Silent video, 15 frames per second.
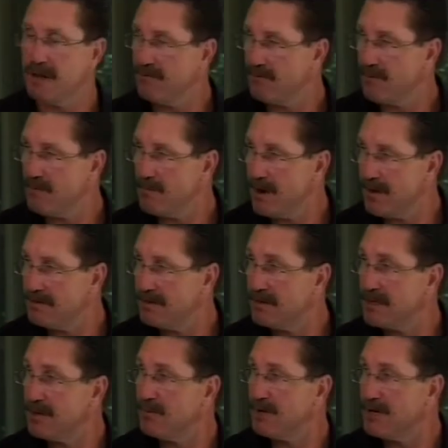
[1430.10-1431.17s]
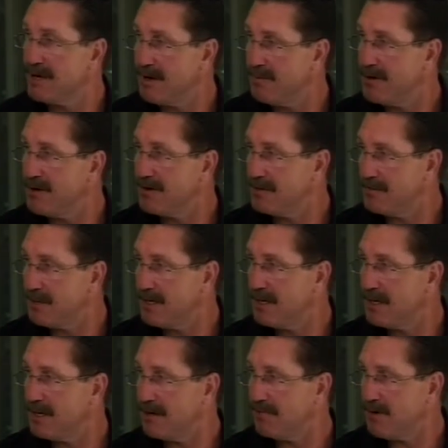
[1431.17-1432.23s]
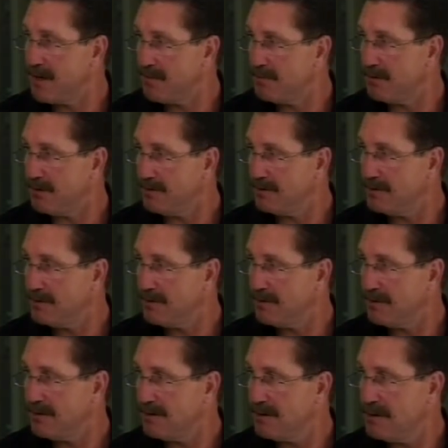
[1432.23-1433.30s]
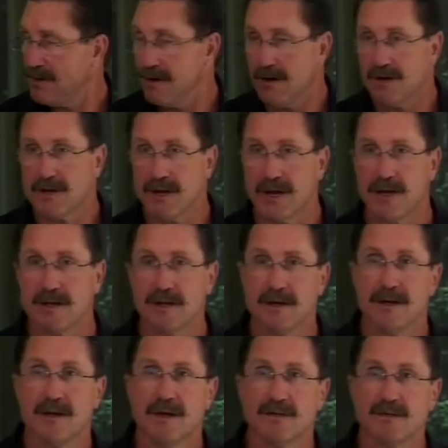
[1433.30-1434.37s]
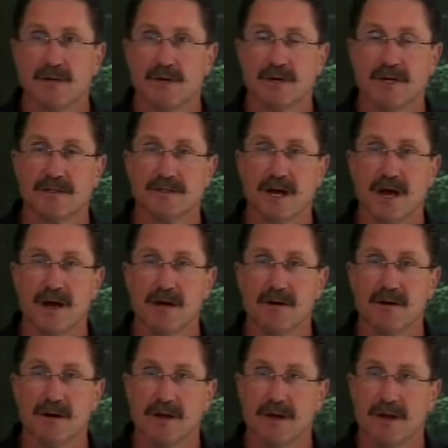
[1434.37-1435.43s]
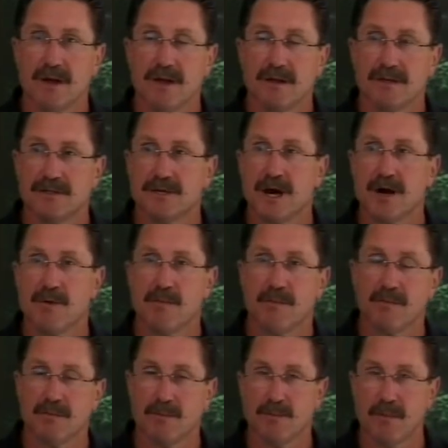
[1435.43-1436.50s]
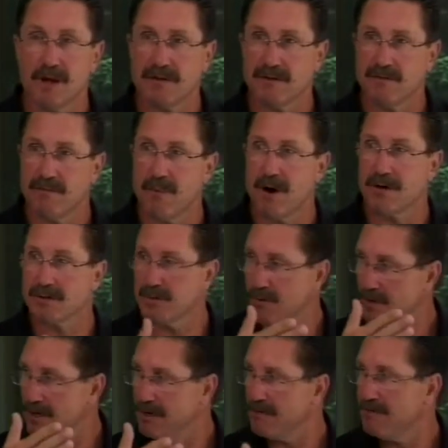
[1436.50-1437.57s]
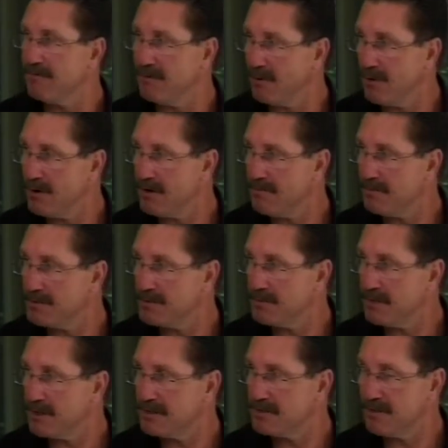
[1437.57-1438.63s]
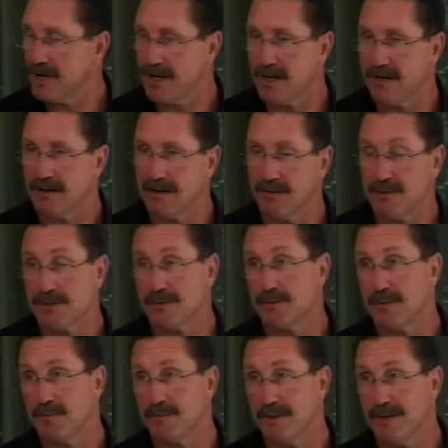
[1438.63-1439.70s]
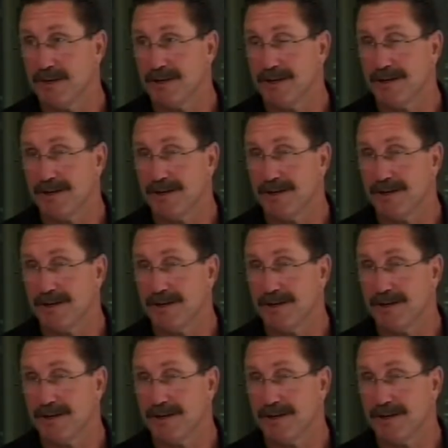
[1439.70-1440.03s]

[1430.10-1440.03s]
for a month, and then we come here at the beginning of April. Okay. Okay, so the entire the entire month of March we're in Florida for spring training, which will be